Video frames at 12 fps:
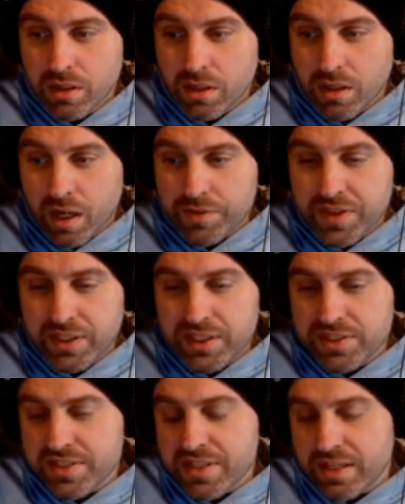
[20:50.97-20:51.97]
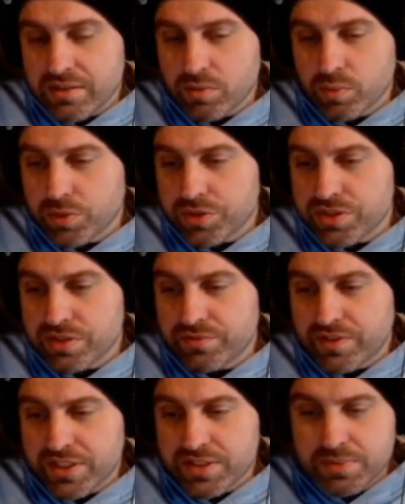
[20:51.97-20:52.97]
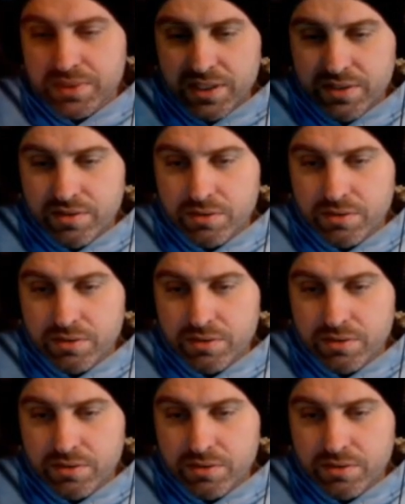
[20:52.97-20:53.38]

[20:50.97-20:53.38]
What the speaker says: I think he's not the worst investment either,